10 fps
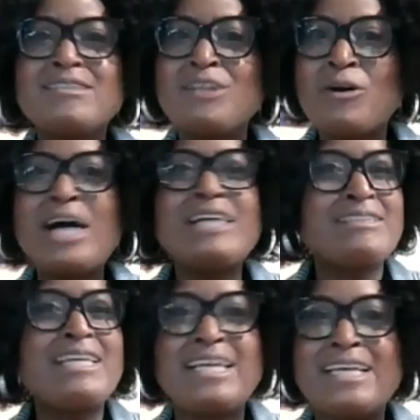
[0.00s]
I
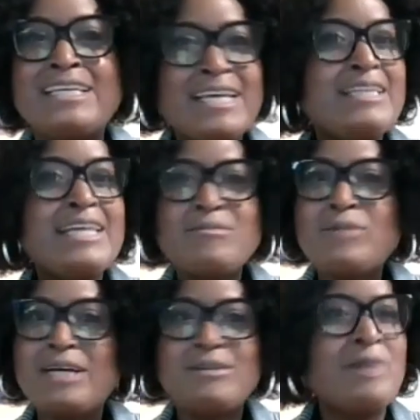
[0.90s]
understand. That's
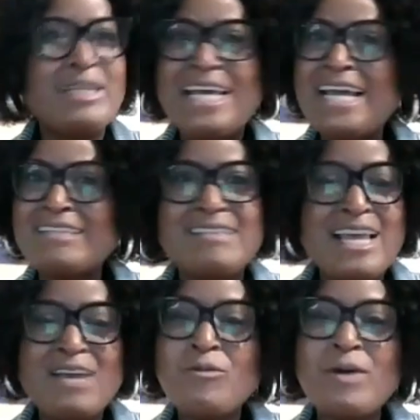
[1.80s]
my dad the
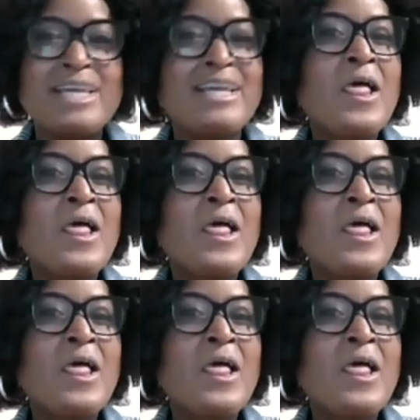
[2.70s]
same way.